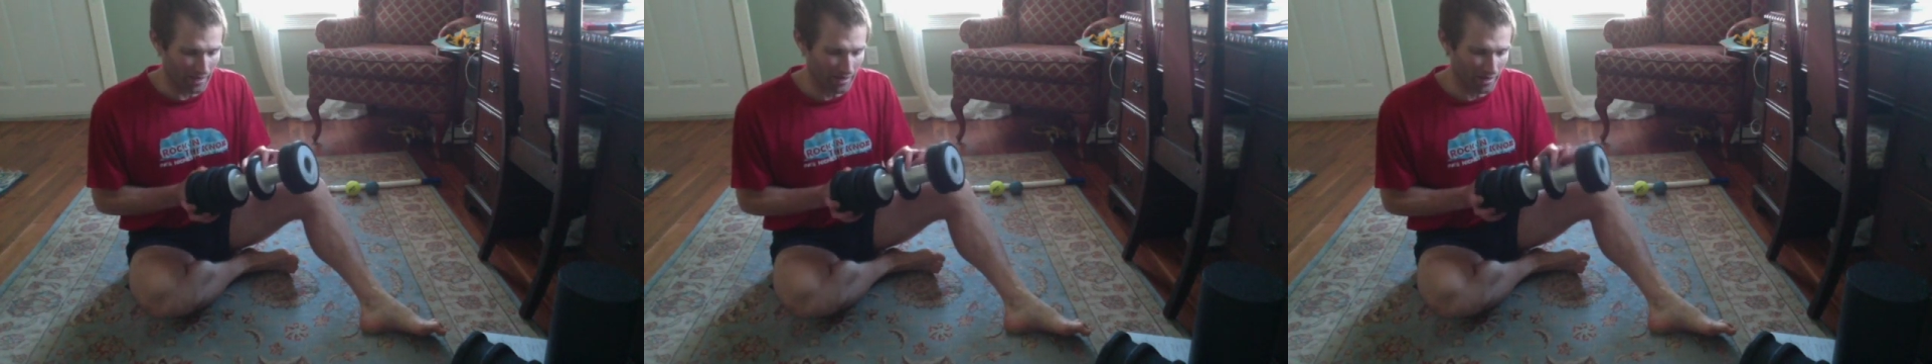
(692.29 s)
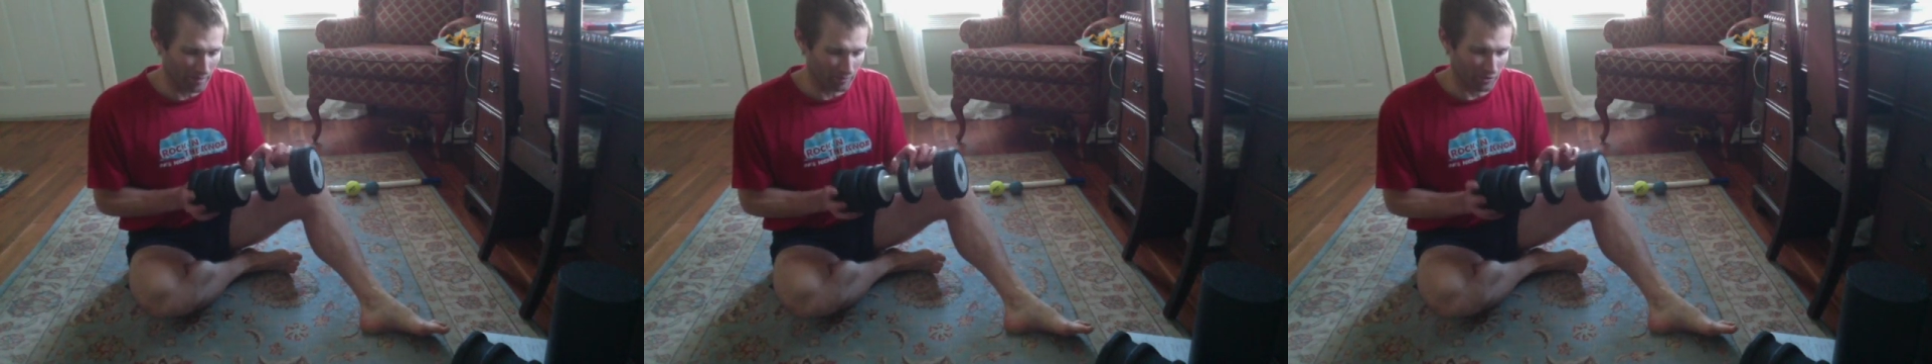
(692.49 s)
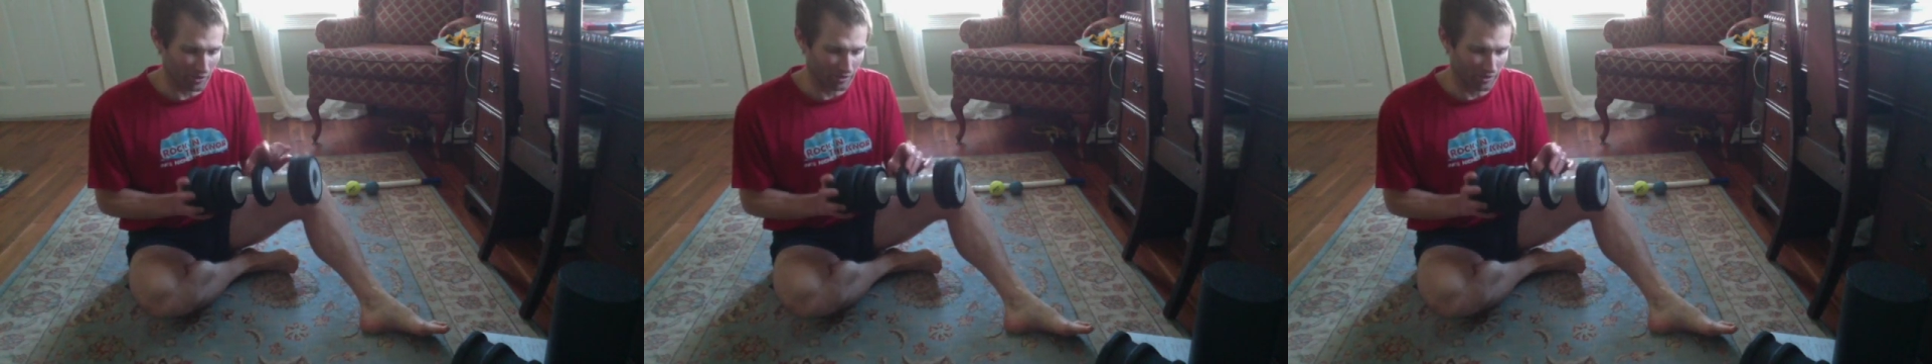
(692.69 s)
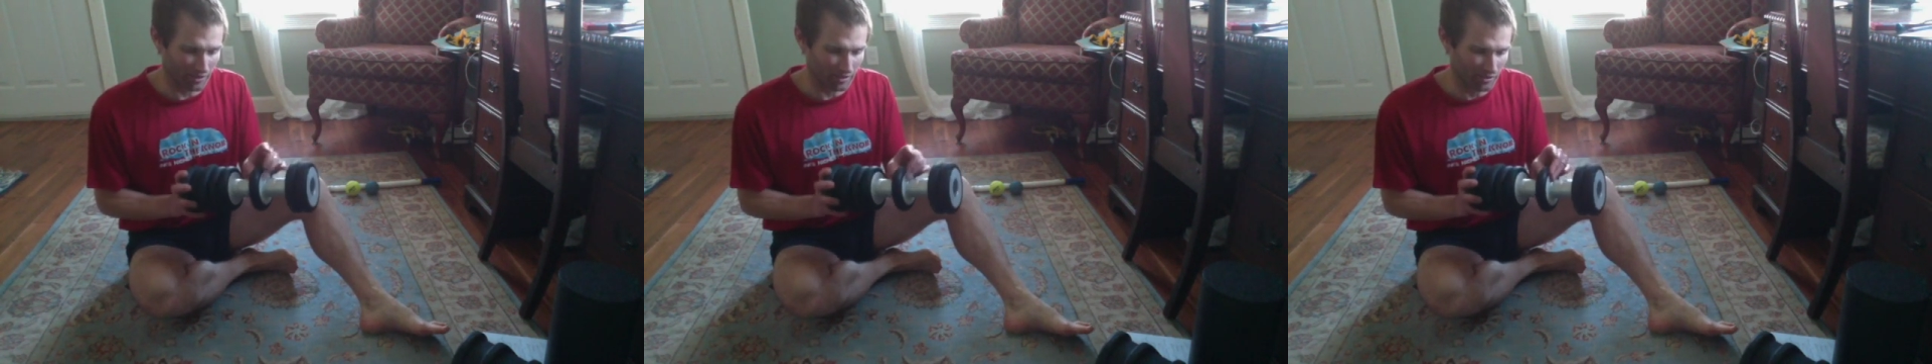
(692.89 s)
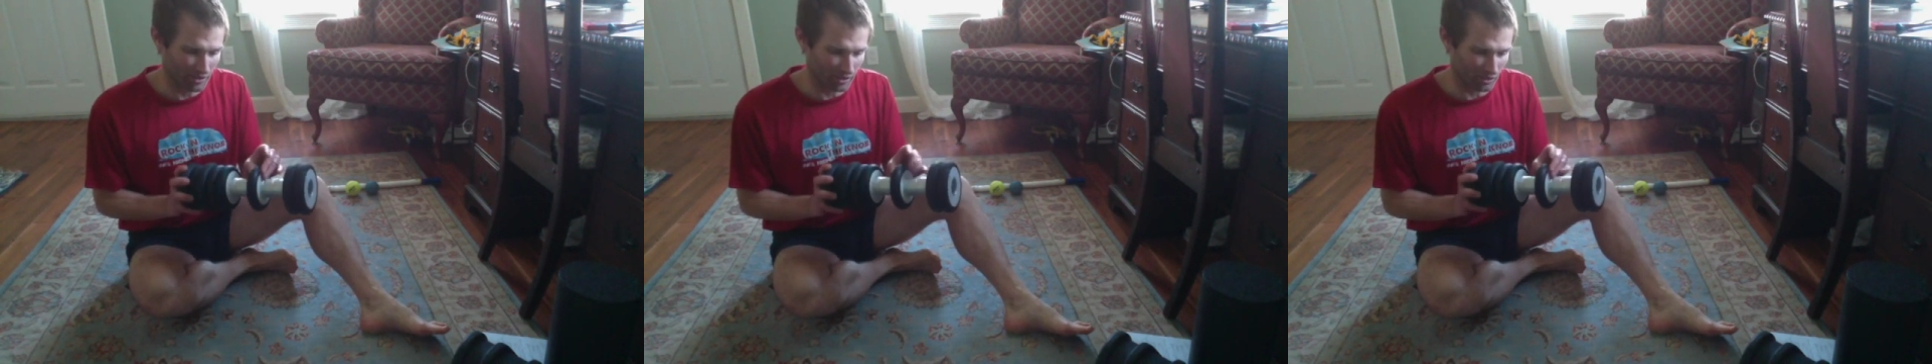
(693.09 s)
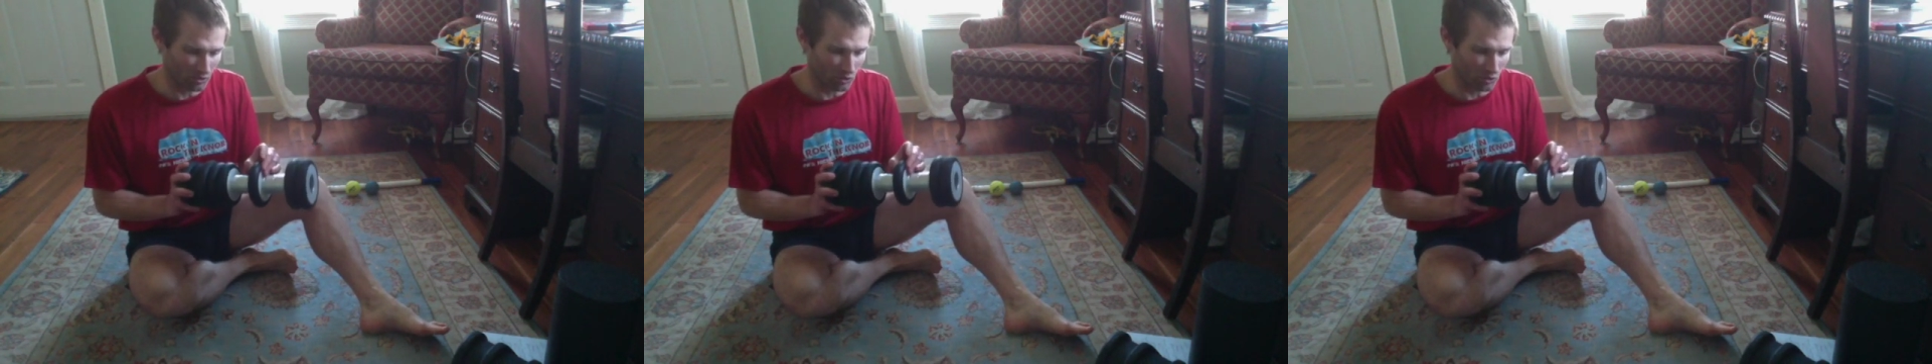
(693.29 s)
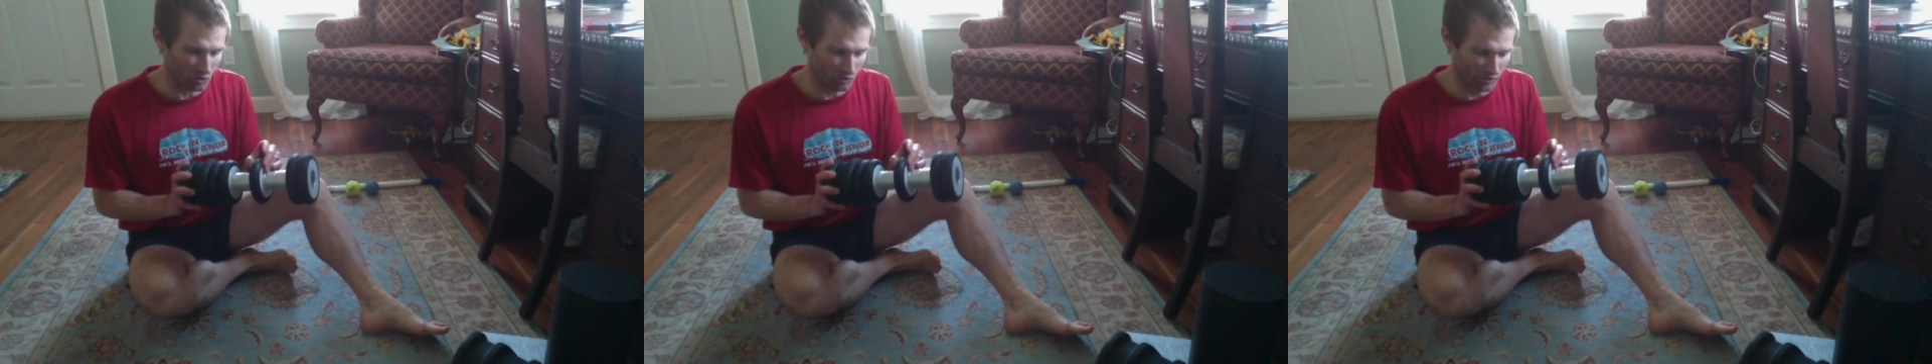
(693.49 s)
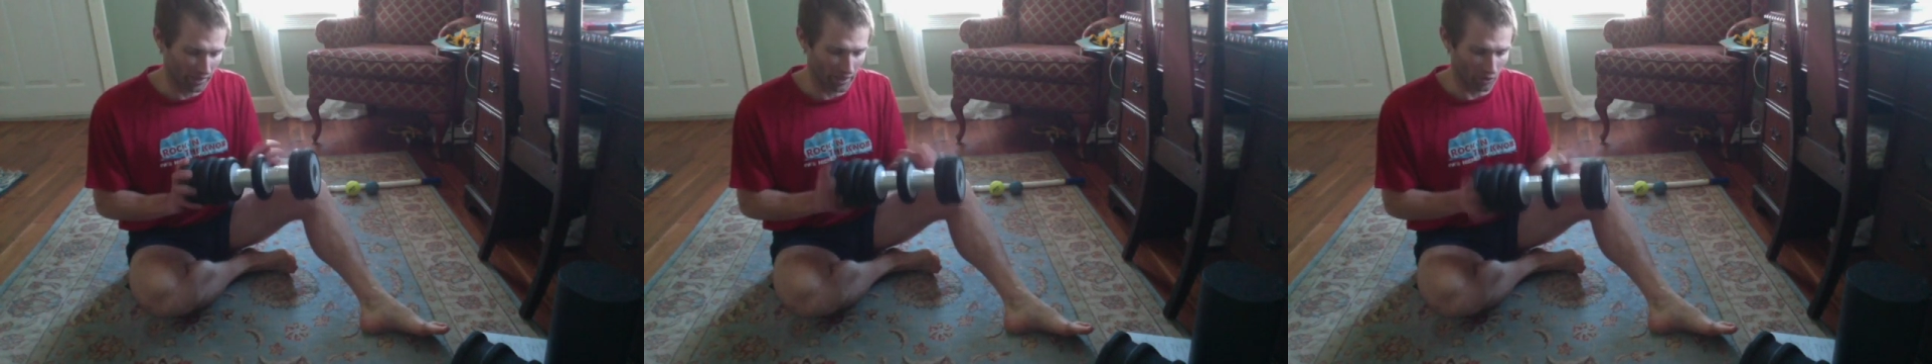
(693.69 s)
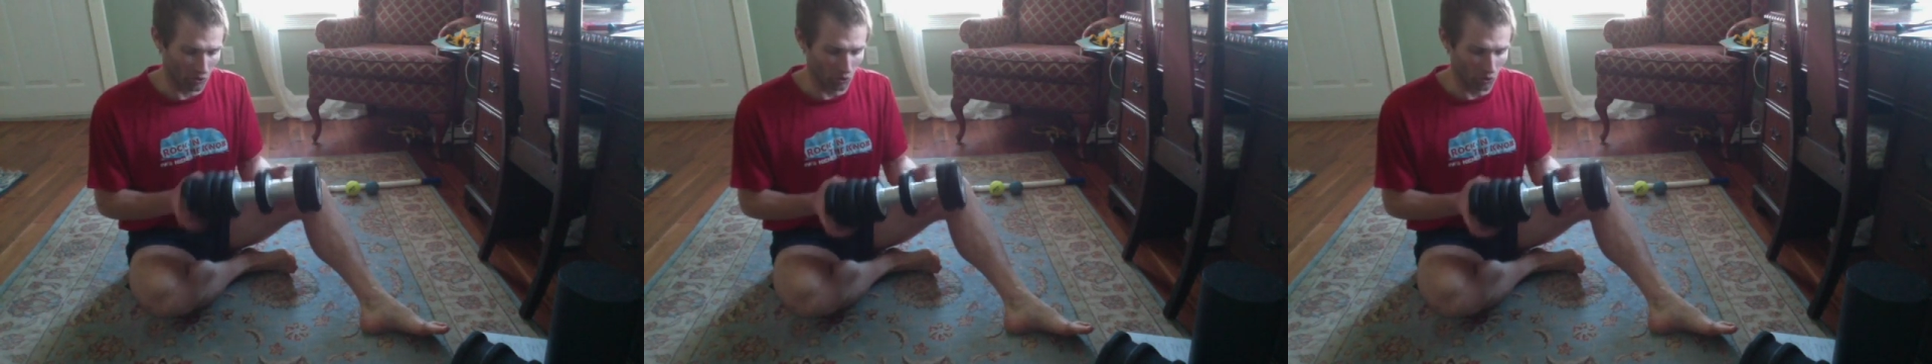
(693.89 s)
hip just a single narrow